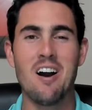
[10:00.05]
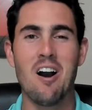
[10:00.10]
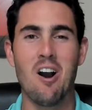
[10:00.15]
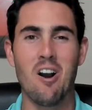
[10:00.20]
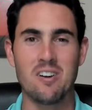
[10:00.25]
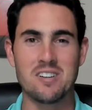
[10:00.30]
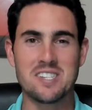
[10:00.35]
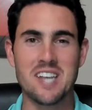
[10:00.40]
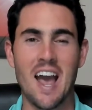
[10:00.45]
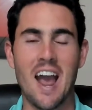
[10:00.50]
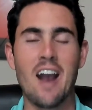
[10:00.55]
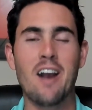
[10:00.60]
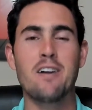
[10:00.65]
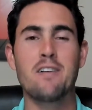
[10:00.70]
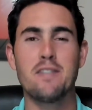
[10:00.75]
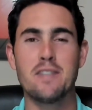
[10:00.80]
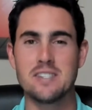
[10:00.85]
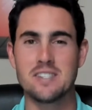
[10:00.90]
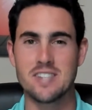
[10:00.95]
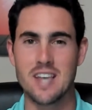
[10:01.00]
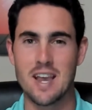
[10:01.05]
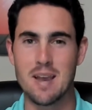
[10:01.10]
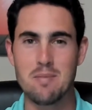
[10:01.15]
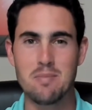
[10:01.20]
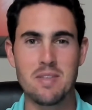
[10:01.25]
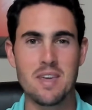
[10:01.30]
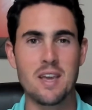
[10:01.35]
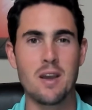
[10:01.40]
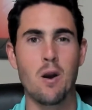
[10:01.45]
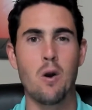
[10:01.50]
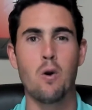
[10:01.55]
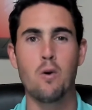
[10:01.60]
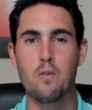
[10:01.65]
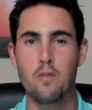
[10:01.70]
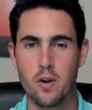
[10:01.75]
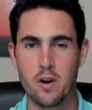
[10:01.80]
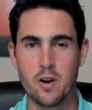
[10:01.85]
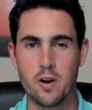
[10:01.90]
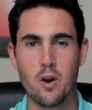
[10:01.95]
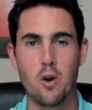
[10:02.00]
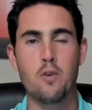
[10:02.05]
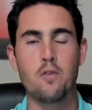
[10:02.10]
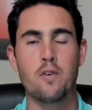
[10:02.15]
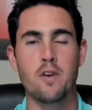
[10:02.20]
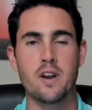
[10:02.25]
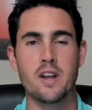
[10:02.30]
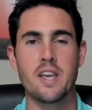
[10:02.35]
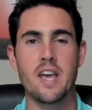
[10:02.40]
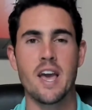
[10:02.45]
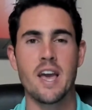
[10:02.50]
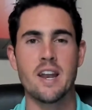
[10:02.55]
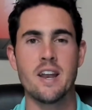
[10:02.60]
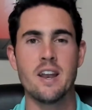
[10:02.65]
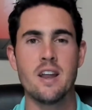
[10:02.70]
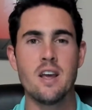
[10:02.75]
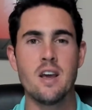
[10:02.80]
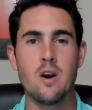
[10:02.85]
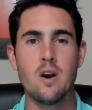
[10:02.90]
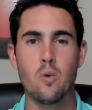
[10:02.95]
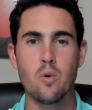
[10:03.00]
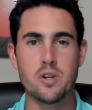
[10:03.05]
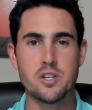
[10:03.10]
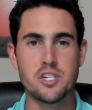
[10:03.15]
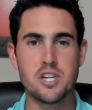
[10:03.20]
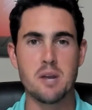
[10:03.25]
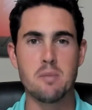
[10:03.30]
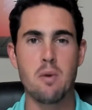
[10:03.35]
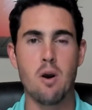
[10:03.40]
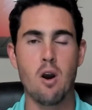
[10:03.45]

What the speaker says: are tired of the same thing over and over again with Jim